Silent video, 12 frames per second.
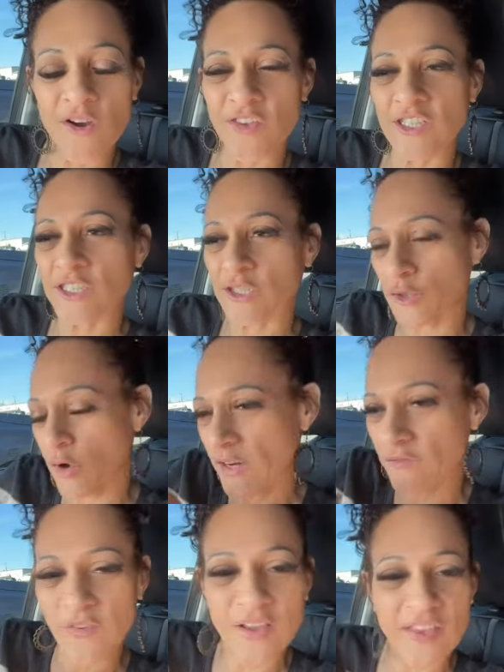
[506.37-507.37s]
They're just trying to
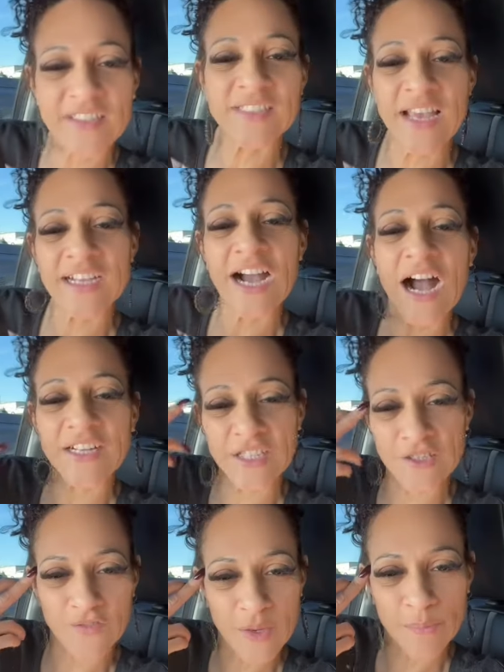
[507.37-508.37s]
find that's that
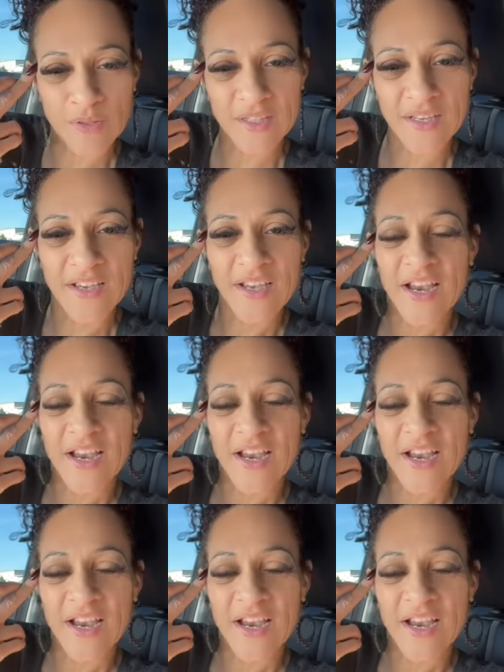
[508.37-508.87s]
cognitive empathy